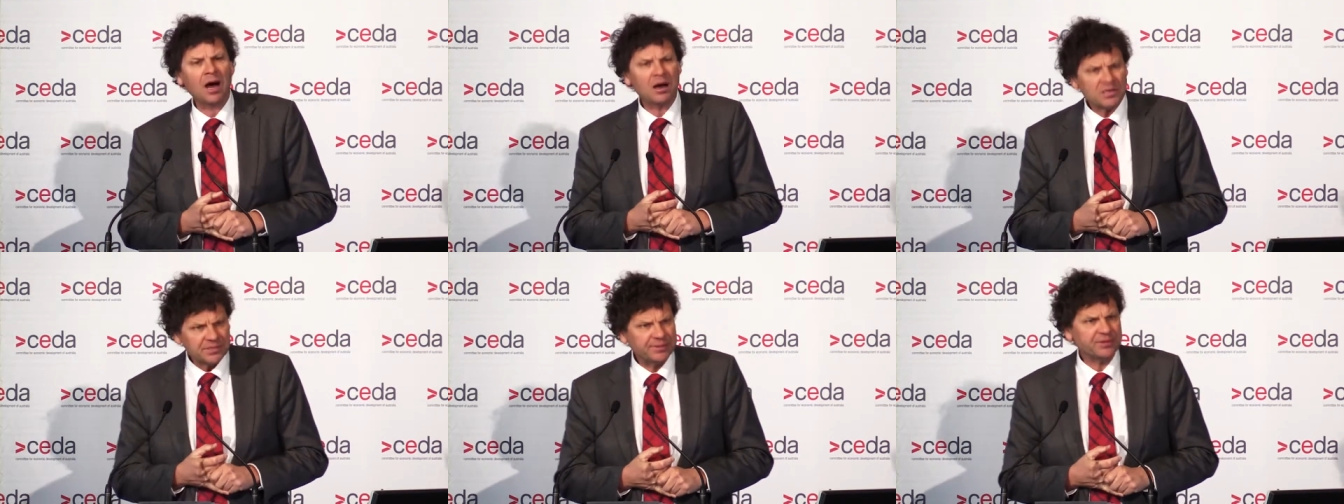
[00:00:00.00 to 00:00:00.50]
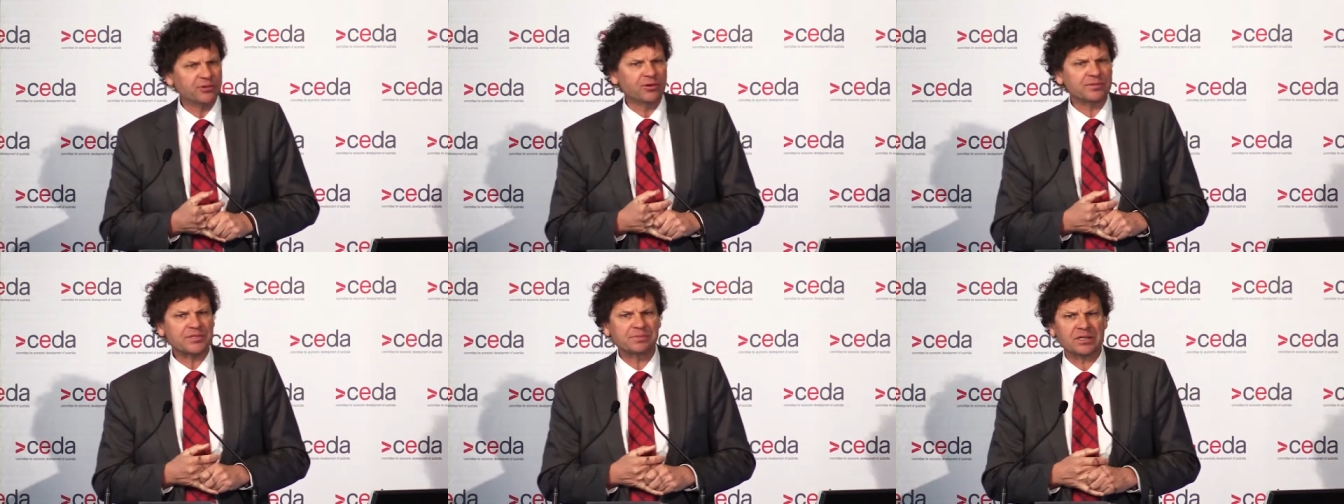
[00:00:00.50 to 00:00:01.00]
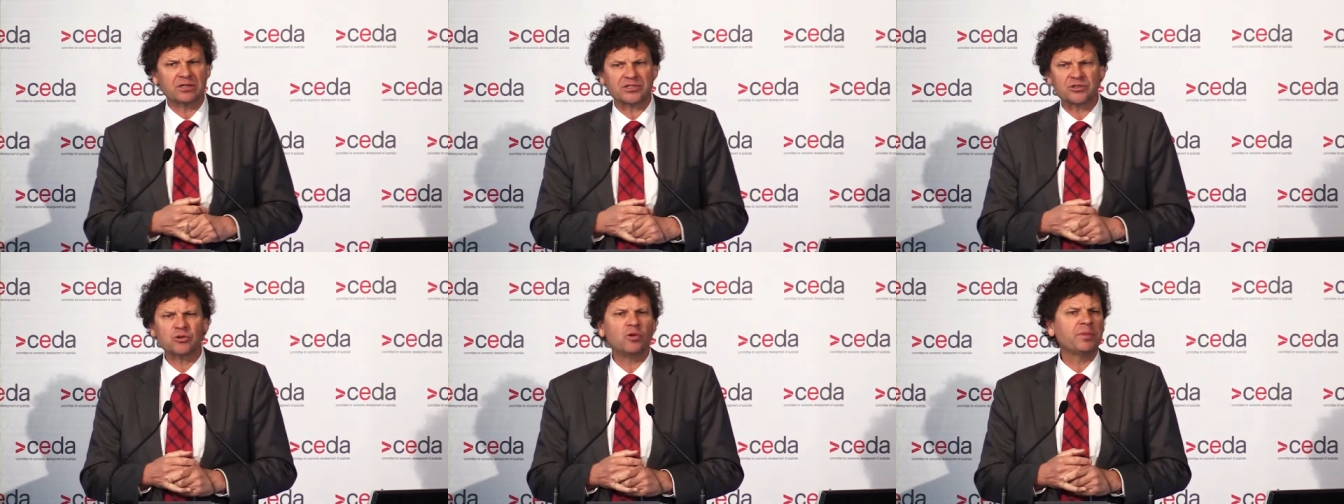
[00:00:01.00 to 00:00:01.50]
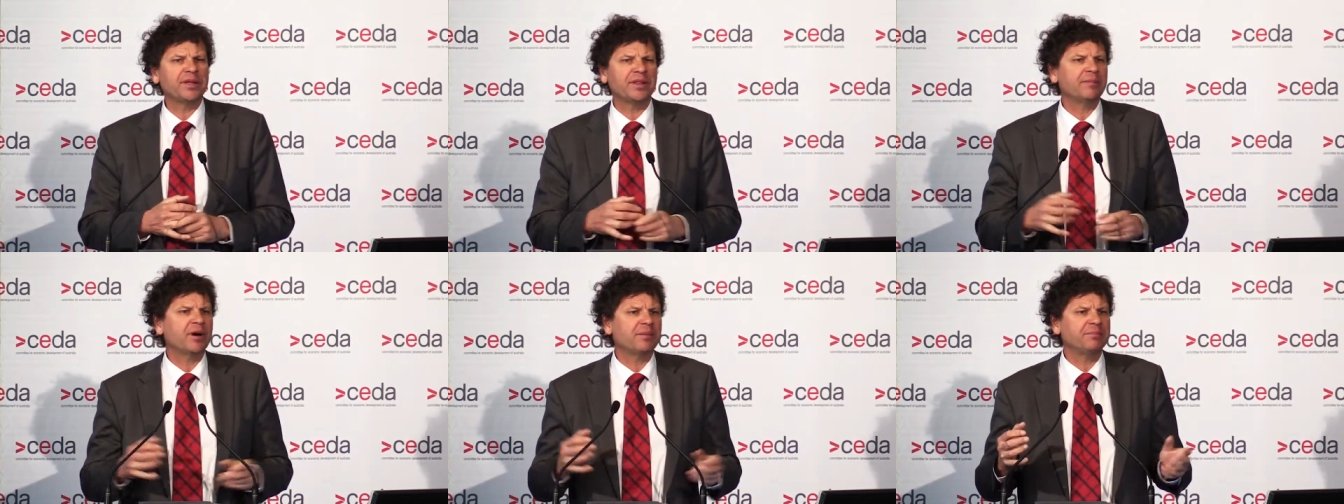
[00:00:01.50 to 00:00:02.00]
I was a bit nervous because normally
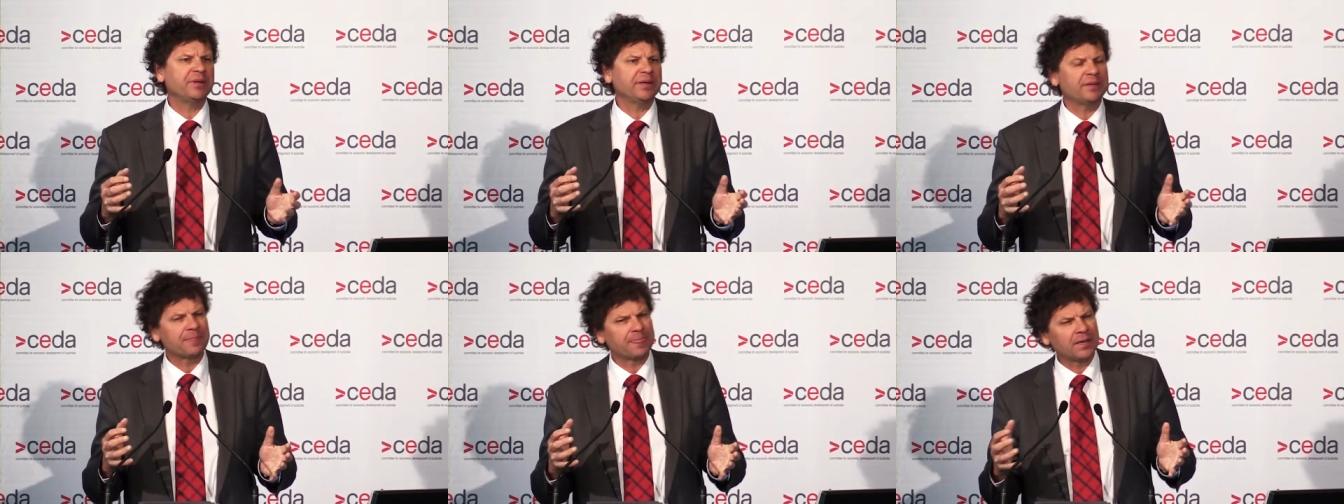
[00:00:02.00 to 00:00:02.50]
there might be